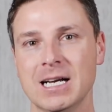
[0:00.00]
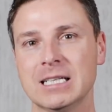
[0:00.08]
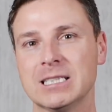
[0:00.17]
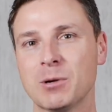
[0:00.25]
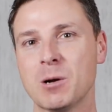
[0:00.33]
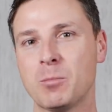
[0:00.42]

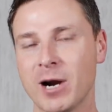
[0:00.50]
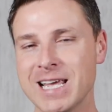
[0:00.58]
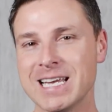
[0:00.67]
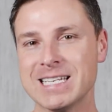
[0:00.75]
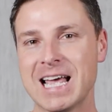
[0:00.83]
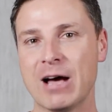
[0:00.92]
So I'm going to
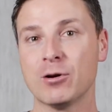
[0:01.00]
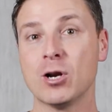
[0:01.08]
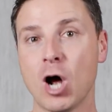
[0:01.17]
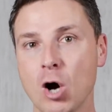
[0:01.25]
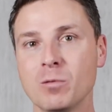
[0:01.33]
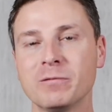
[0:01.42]
break it down and
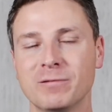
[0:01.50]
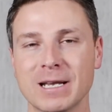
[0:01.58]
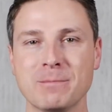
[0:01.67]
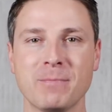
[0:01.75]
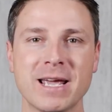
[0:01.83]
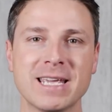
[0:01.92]

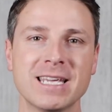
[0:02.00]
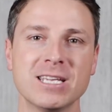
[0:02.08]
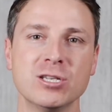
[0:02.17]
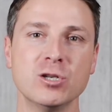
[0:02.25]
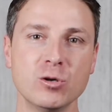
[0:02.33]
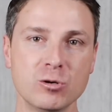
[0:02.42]
hopefully make it
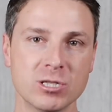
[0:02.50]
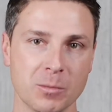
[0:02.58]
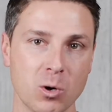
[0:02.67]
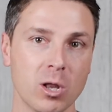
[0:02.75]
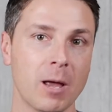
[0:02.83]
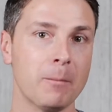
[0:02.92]

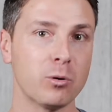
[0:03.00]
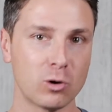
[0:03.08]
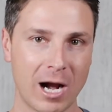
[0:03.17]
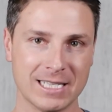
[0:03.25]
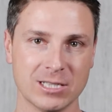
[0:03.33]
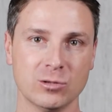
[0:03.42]
usable and
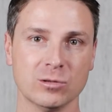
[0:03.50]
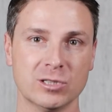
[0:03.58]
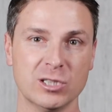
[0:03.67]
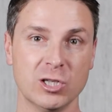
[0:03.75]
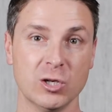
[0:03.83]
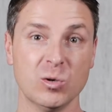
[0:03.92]
practical
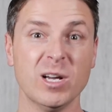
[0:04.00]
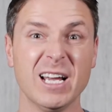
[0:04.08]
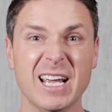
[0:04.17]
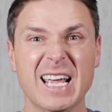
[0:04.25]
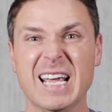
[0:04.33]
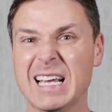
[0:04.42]
to you
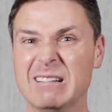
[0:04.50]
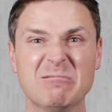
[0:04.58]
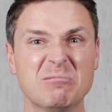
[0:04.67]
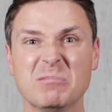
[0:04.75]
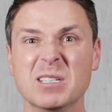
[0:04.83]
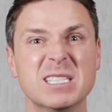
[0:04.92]

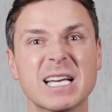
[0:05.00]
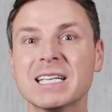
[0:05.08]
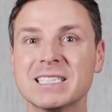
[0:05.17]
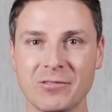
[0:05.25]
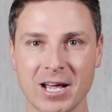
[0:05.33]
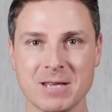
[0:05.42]
in 6,
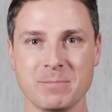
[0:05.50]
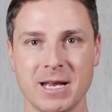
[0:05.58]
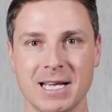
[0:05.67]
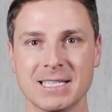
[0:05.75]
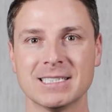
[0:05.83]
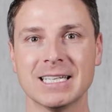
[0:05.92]
7, 8
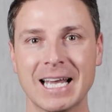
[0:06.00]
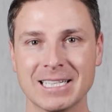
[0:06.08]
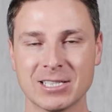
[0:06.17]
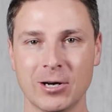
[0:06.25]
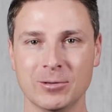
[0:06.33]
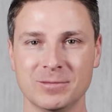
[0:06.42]
minutes. So let's
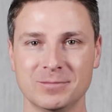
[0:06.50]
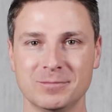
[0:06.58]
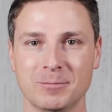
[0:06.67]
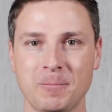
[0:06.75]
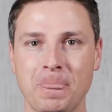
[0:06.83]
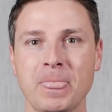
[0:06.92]
go.
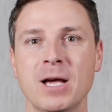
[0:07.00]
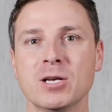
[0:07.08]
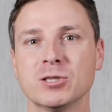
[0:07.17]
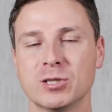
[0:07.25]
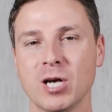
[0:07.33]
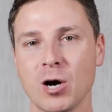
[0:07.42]

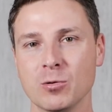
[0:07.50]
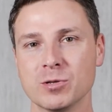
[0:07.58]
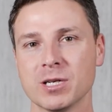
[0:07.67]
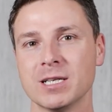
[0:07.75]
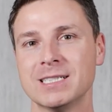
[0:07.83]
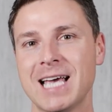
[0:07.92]
So
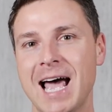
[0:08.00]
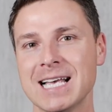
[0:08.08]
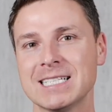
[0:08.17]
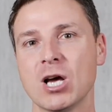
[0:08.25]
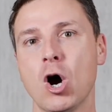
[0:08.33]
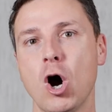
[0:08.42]
tote,
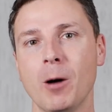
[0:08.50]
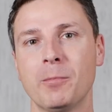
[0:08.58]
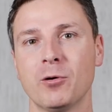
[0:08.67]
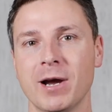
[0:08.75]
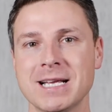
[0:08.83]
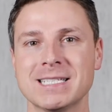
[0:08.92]
test,
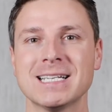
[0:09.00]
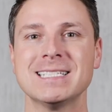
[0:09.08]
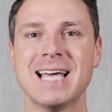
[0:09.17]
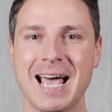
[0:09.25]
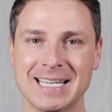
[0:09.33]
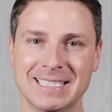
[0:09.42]
operate,
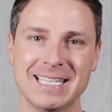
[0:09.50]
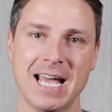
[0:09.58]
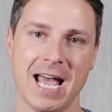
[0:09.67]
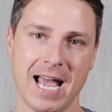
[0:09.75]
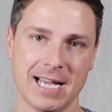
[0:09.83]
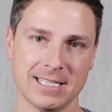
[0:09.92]
test,
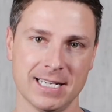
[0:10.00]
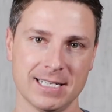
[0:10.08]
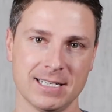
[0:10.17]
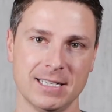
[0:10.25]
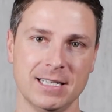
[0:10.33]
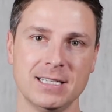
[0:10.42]

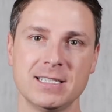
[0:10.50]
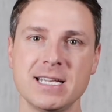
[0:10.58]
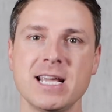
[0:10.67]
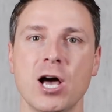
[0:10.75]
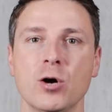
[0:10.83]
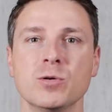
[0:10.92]
exit,
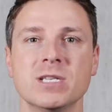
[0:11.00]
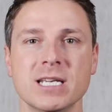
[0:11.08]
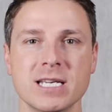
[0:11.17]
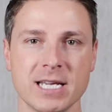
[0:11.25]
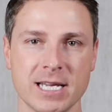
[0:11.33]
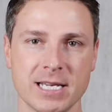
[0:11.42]

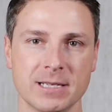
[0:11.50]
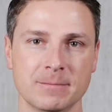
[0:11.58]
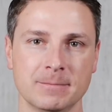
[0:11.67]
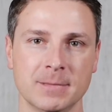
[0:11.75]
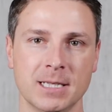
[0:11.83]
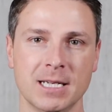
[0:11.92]
T.O.T.E.
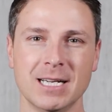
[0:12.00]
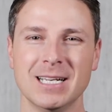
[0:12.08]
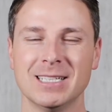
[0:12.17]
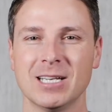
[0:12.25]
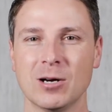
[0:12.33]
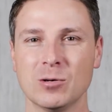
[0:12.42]

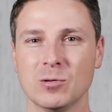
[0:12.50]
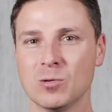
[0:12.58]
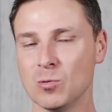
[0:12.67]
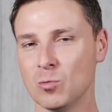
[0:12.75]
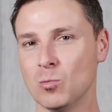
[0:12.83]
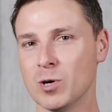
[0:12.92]
So
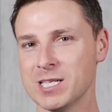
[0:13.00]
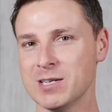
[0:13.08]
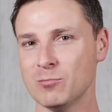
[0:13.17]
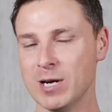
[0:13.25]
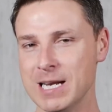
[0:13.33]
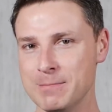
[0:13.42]
what does it
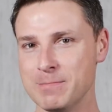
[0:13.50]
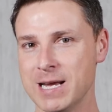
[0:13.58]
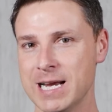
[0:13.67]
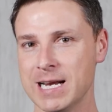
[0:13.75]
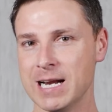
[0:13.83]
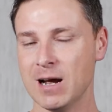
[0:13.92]
really
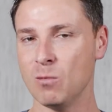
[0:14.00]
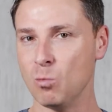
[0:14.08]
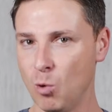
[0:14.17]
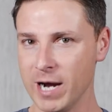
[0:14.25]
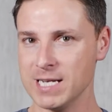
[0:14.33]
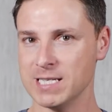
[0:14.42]
mean and
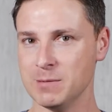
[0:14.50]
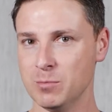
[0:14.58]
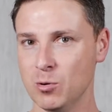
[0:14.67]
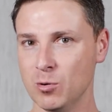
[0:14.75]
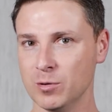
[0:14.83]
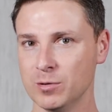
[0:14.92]
why is it
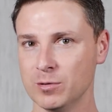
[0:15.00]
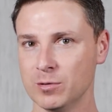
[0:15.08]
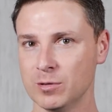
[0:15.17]
important?